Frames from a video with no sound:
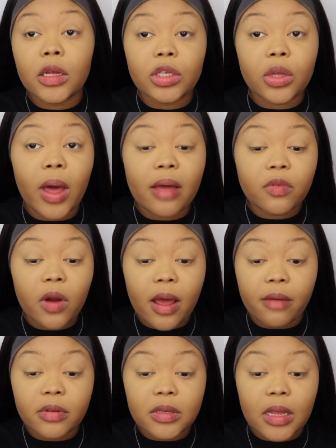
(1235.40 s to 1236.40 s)
So after
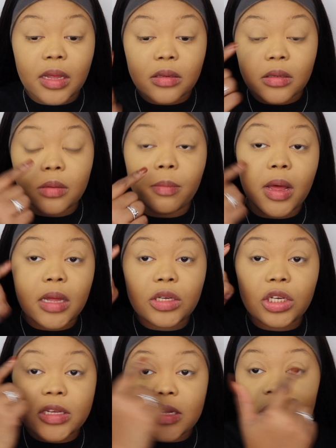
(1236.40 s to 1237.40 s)
I've set my
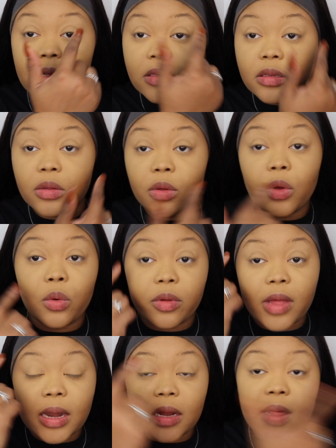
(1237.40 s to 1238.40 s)
cheeks with
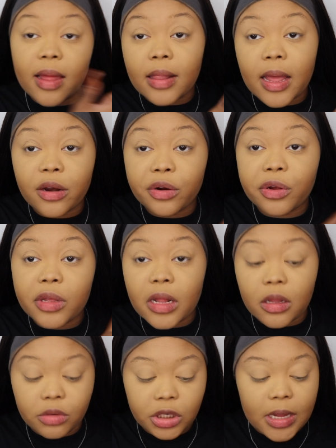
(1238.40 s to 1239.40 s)
kind of that lighter
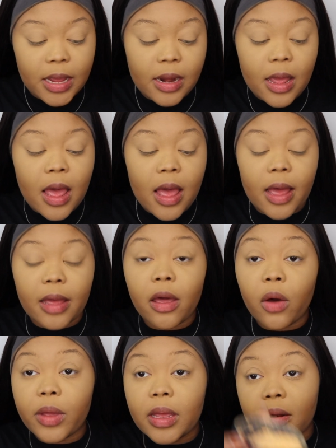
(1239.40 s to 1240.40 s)
yellow shade, I
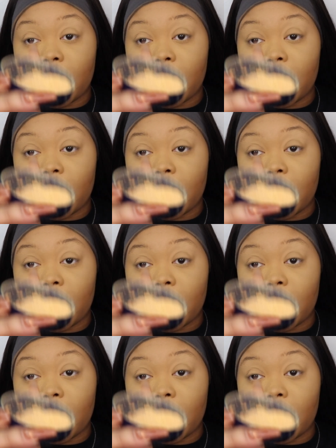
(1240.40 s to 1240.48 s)
go in